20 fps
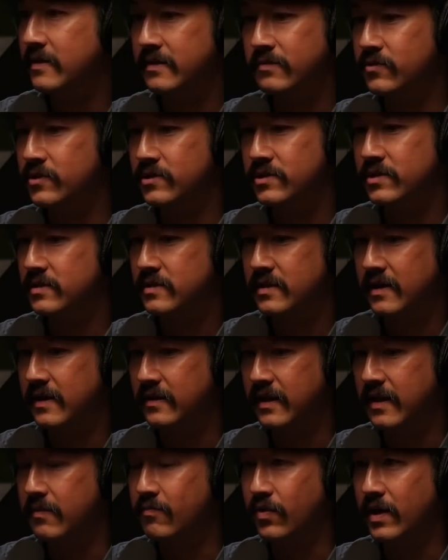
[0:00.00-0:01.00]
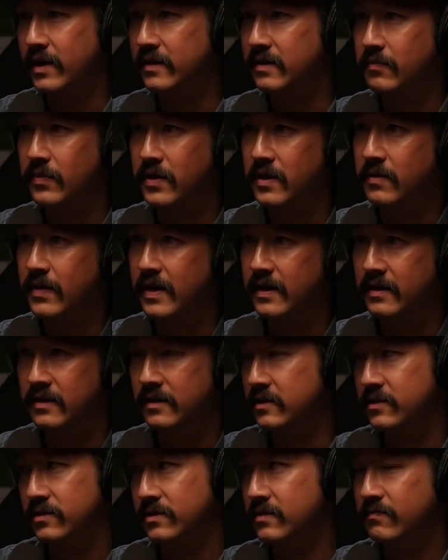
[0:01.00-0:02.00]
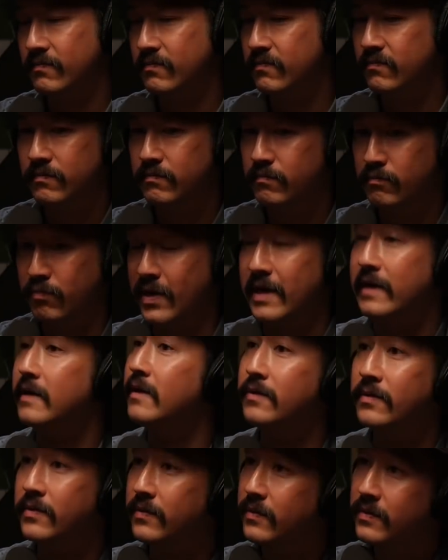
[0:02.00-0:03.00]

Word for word: and it was just like they brought the pair of, I looked brand new,